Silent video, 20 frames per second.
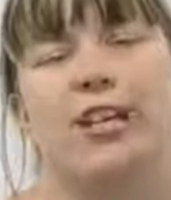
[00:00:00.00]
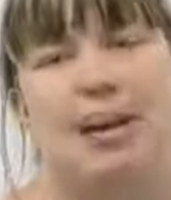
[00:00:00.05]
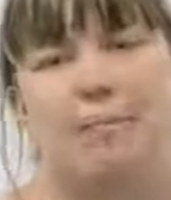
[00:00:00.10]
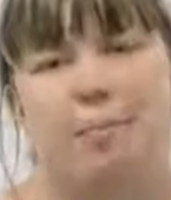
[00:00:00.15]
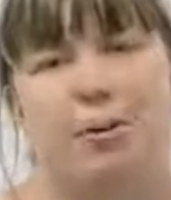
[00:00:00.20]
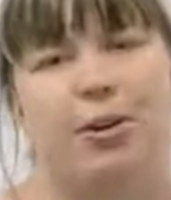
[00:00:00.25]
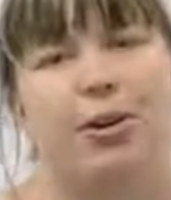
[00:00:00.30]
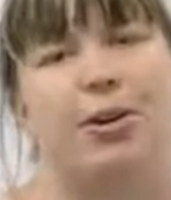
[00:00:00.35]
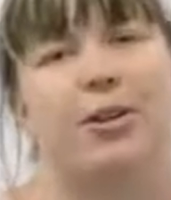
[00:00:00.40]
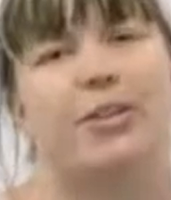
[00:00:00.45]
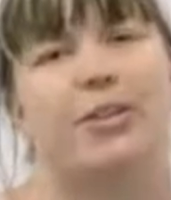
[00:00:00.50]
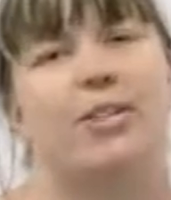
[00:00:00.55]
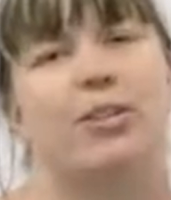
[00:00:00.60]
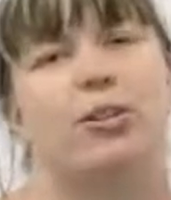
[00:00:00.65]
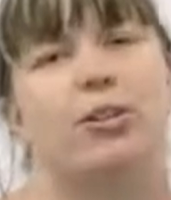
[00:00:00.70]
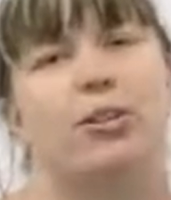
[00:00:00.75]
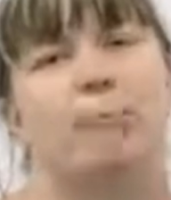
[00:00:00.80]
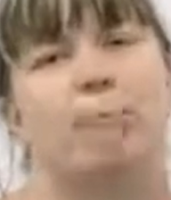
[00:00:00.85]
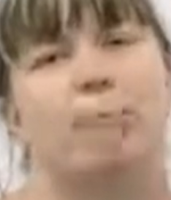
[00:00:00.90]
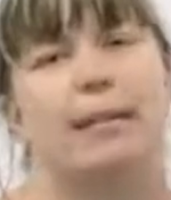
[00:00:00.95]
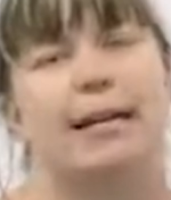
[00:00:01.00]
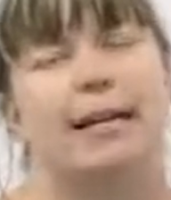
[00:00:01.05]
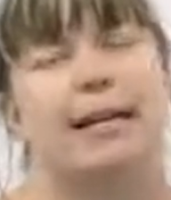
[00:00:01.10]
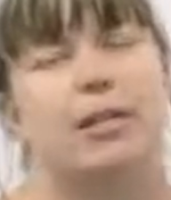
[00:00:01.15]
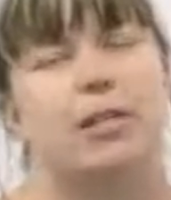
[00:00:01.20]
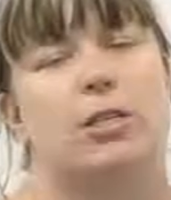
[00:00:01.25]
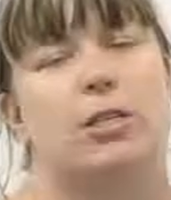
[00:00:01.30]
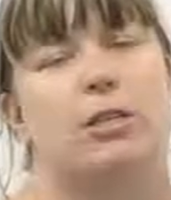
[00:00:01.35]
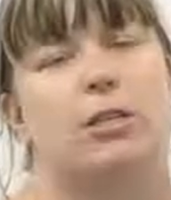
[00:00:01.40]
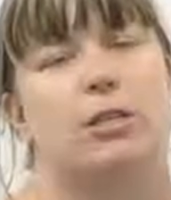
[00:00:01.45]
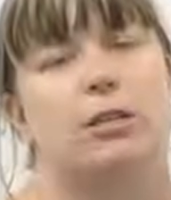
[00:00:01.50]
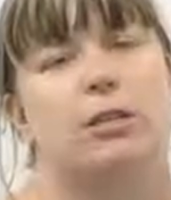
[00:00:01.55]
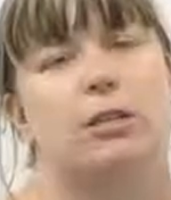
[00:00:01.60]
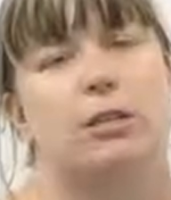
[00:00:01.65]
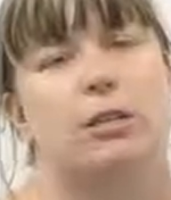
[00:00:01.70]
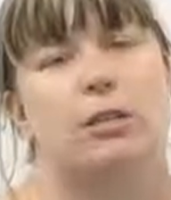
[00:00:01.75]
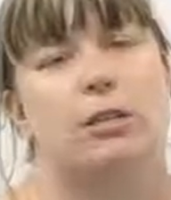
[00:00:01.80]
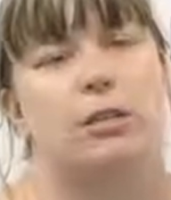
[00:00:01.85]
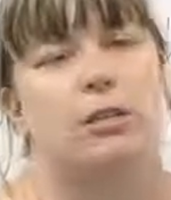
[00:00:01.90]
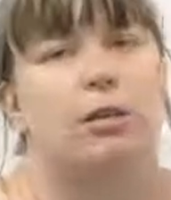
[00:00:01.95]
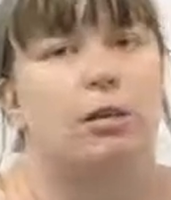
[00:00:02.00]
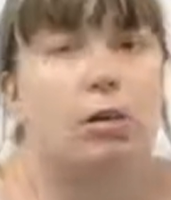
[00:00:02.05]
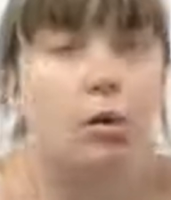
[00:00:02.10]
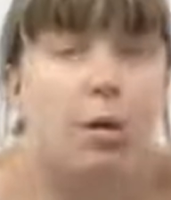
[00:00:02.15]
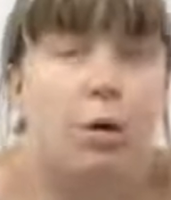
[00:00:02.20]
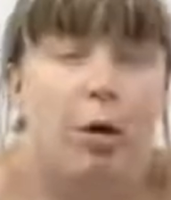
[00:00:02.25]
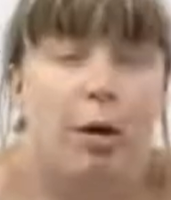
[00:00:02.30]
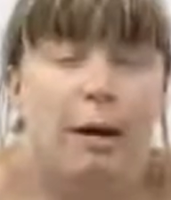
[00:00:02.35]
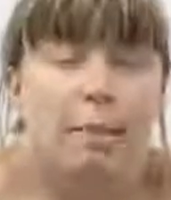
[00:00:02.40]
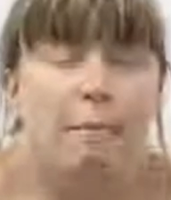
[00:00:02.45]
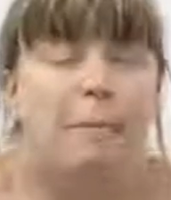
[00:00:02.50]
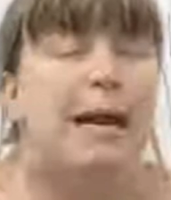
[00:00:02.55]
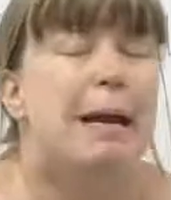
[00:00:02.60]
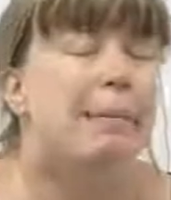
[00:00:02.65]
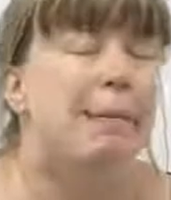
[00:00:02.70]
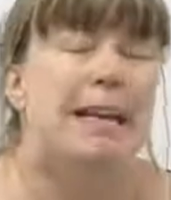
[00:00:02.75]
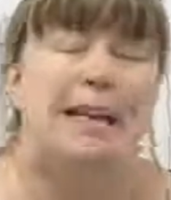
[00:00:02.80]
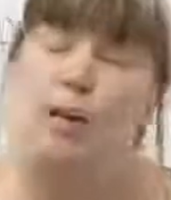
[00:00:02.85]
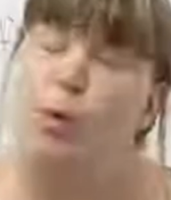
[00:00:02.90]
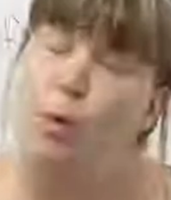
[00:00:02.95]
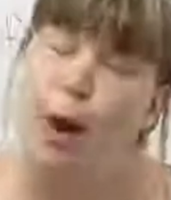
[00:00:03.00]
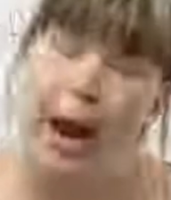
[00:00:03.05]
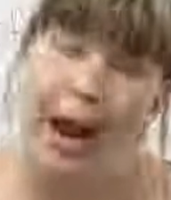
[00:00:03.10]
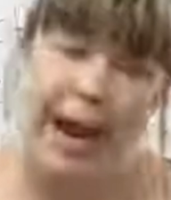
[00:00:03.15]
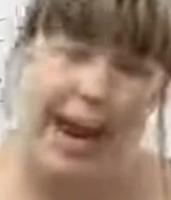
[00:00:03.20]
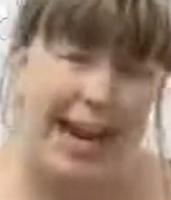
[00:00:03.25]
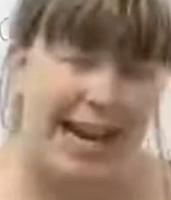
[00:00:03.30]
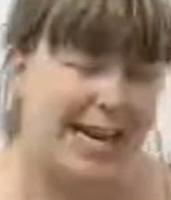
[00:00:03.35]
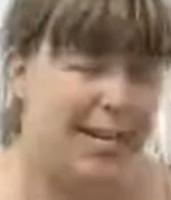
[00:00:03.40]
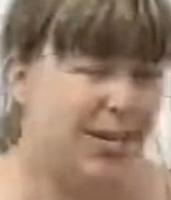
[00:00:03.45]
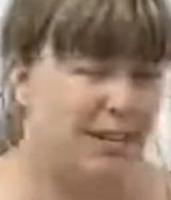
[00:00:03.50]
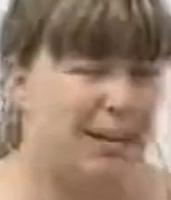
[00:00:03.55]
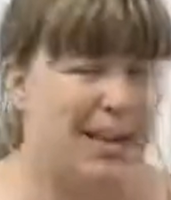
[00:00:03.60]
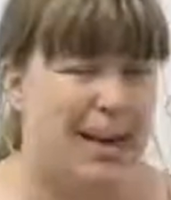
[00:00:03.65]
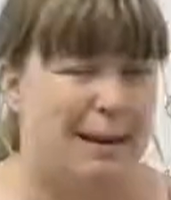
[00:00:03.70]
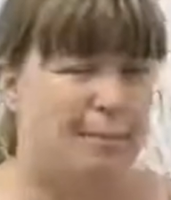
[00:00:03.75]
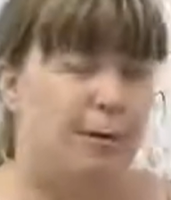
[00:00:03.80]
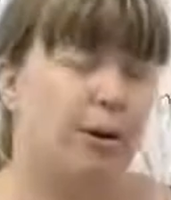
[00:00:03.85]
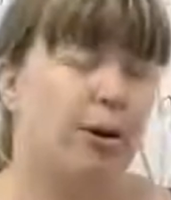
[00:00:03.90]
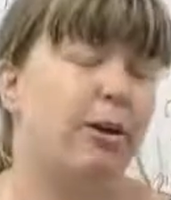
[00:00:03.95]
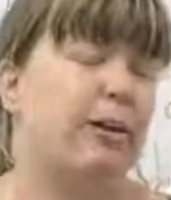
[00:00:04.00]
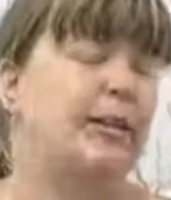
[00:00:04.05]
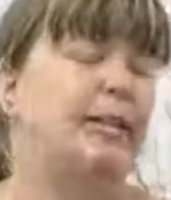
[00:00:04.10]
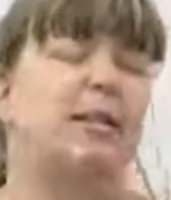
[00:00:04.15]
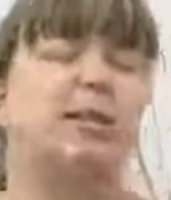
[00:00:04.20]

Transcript: neighborhood is a good place. Or maybe you hate your neighborhood